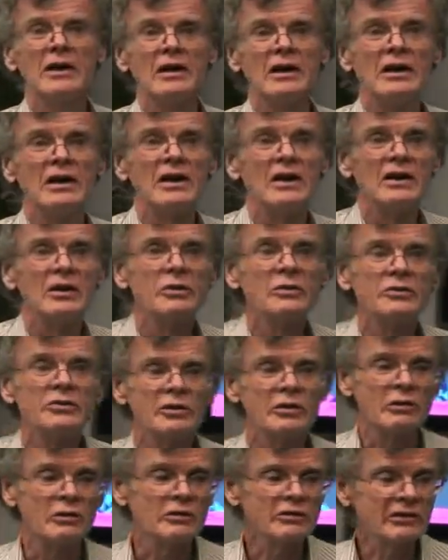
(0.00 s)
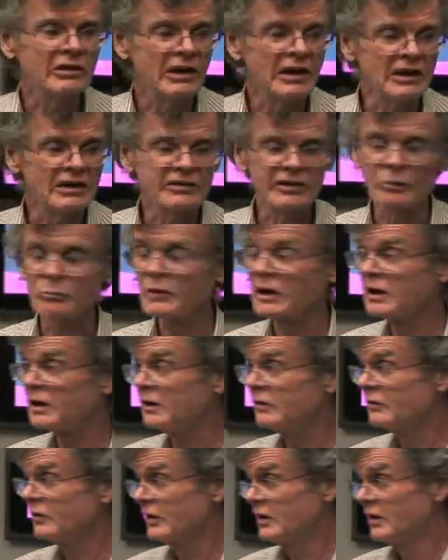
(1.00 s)
Uh, it also looks like some
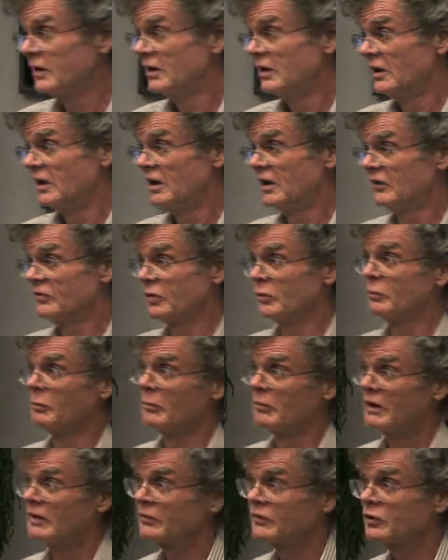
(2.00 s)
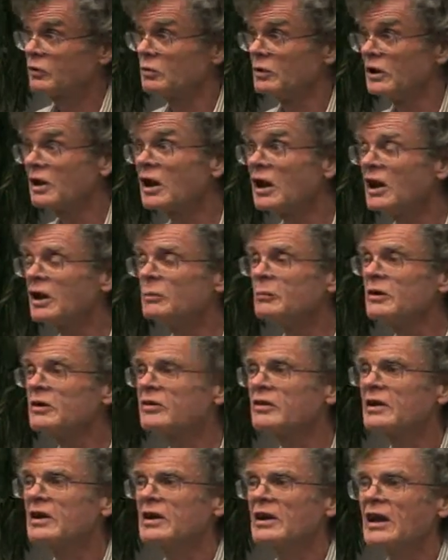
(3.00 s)
kind of, from to an
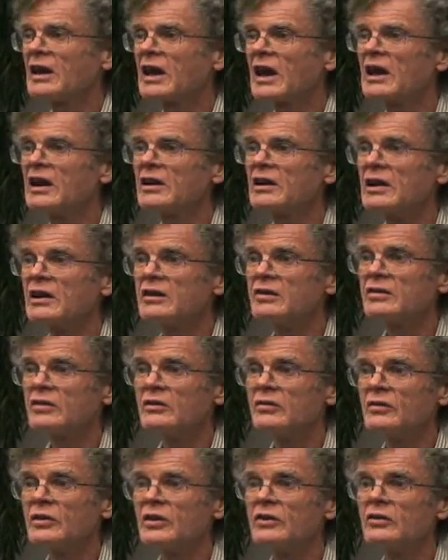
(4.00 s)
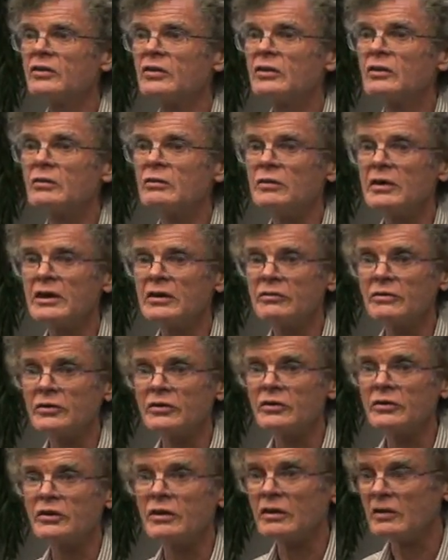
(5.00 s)
economist, a calculation of an internal rate of
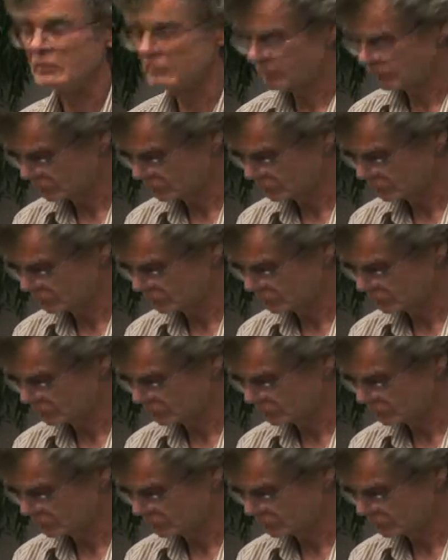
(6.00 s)
return.